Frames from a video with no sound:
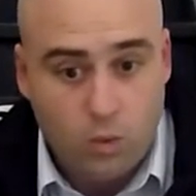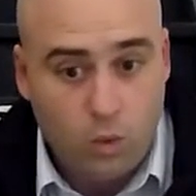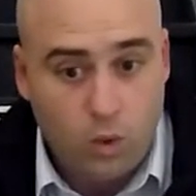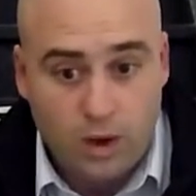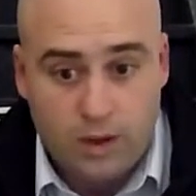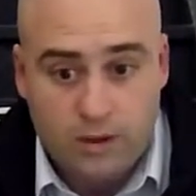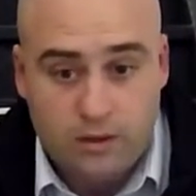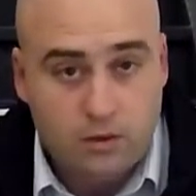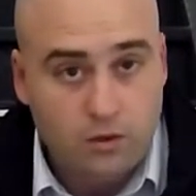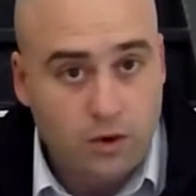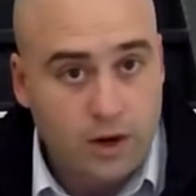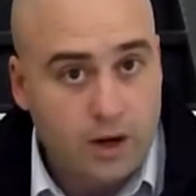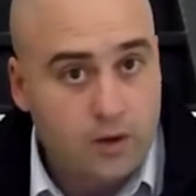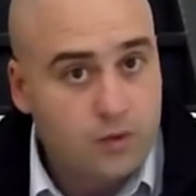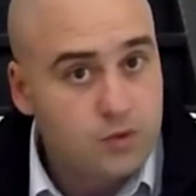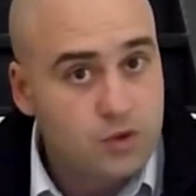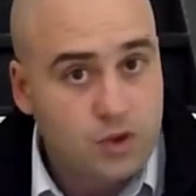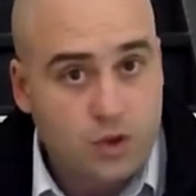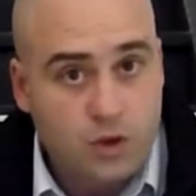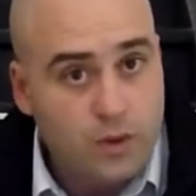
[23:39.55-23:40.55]
What
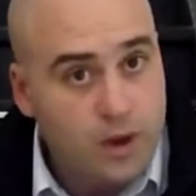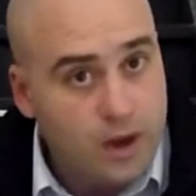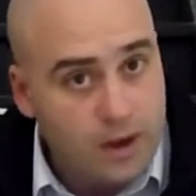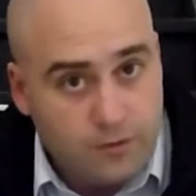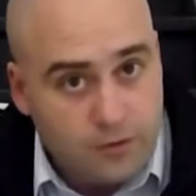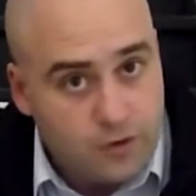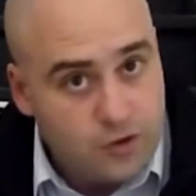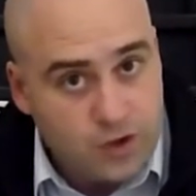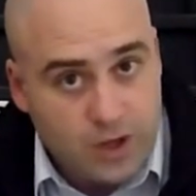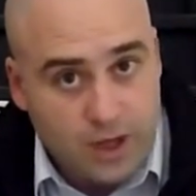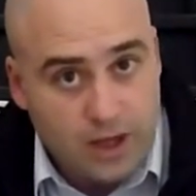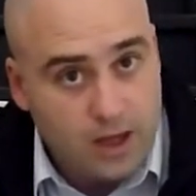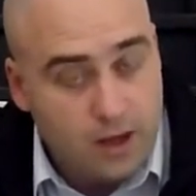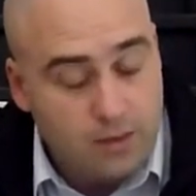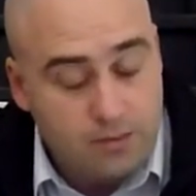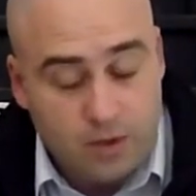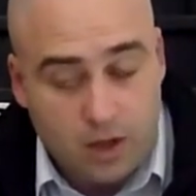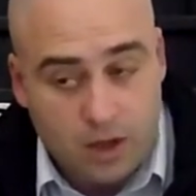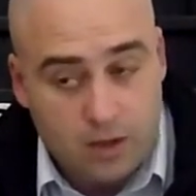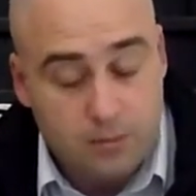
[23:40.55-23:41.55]
grounds do you have for saying
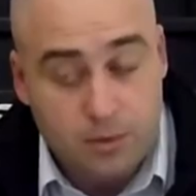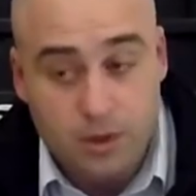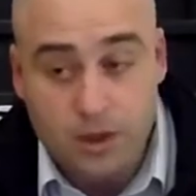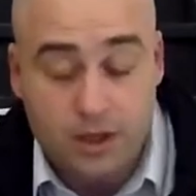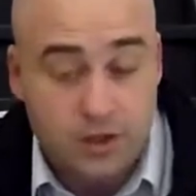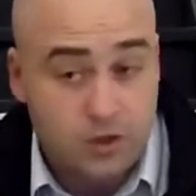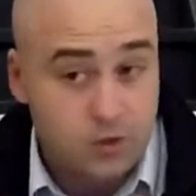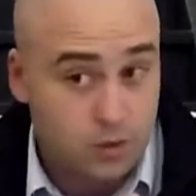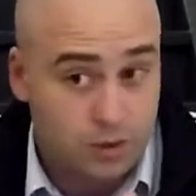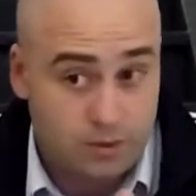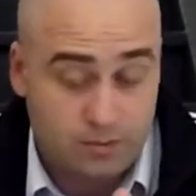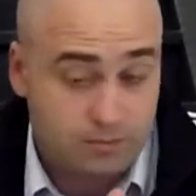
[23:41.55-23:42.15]
I'm not a Buddhist?